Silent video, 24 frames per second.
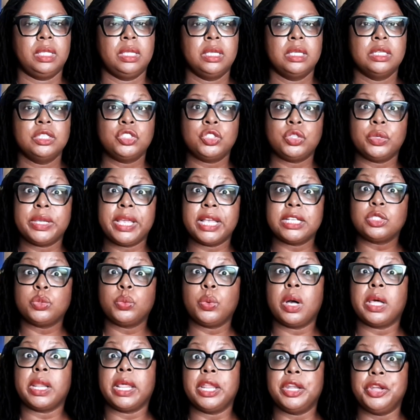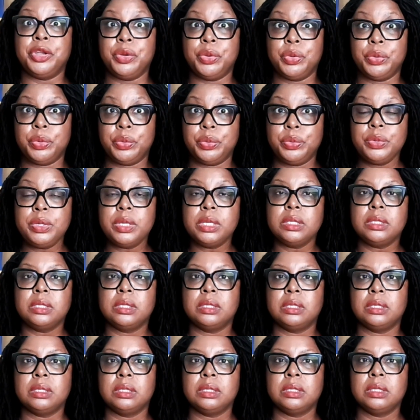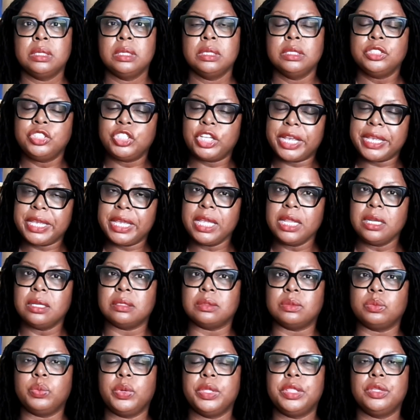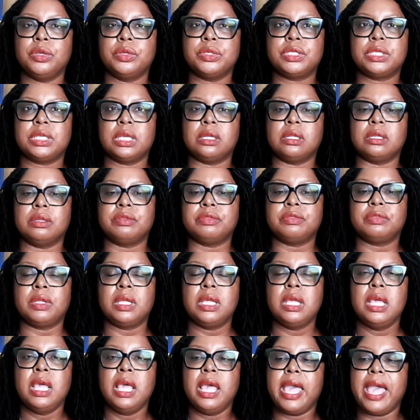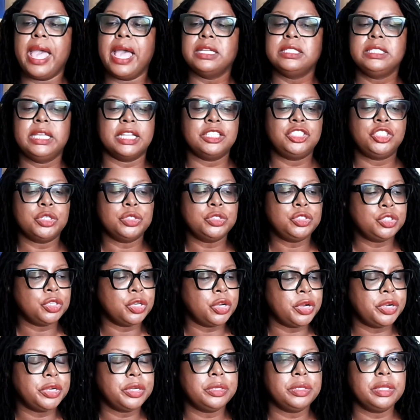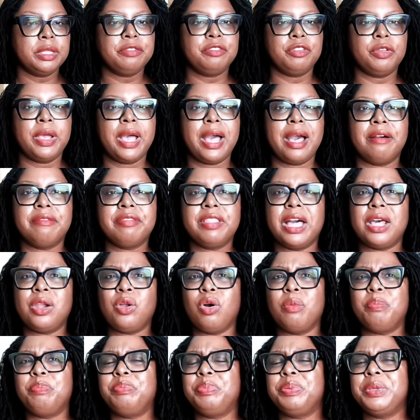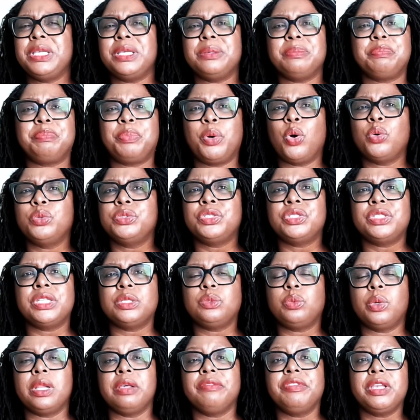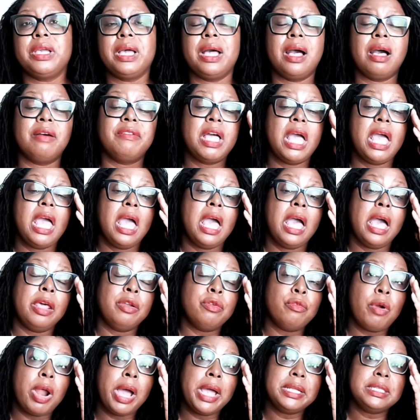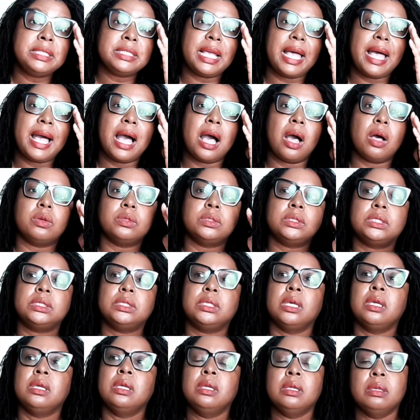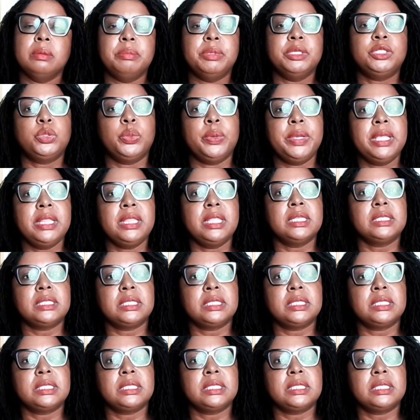So guess what? At noon, check in with yourself and get your journal, if you have that up, Post-it, whatever you have, and write out between this